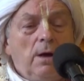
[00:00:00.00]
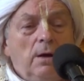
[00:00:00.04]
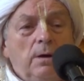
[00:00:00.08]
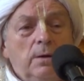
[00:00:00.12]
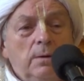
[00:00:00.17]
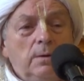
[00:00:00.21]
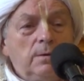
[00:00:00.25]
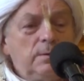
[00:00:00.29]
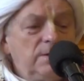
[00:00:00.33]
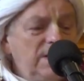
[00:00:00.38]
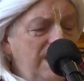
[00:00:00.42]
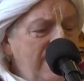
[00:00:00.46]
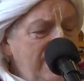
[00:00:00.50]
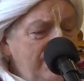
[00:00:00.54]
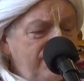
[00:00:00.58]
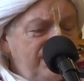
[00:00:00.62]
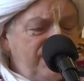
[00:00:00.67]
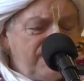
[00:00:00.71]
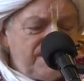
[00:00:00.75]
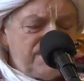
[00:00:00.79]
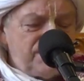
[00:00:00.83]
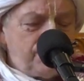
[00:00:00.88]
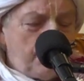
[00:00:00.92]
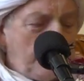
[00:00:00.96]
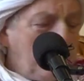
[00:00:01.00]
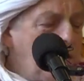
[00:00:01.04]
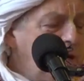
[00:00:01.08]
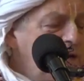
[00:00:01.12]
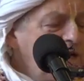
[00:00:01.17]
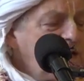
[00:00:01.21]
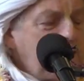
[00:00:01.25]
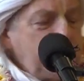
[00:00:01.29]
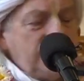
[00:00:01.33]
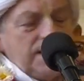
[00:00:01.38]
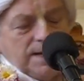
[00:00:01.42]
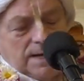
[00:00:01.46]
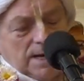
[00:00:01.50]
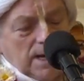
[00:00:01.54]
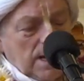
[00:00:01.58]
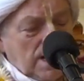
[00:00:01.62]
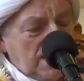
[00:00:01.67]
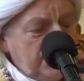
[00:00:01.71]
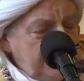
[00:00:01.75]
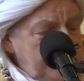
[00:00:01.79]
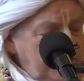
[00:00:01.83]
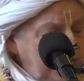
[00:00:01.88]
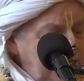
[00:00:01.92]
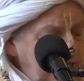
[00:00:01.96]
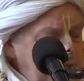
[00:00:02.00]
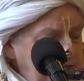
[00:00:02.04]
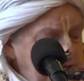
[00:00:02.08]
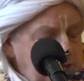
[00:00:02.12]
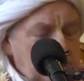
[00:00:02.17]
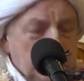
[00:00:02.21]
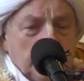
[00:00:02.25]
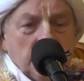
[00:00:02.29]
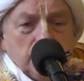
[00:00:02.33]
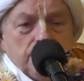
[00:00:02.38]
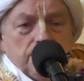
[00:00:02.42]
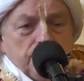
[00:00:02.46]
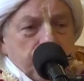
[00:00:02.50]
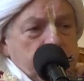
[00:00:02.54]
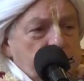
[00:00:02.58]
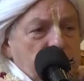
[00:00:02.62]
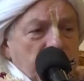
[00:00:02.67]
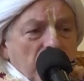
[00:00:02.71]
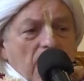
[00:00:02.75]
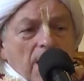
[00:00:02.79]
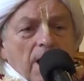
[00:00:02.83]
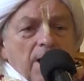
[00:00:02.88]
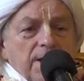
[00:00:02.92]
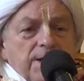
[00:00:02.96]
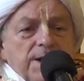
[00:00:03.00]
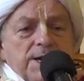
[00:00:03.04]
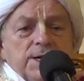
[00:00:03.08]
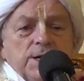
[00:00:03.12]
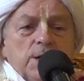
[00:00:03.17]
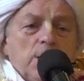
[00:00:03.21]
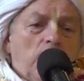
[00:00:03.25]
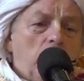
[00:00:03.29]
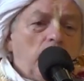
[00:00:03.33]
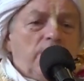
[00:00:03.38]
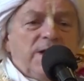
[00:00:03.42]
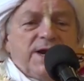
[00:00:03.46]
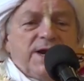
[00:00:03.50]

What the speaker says: oh, let this body and the prana go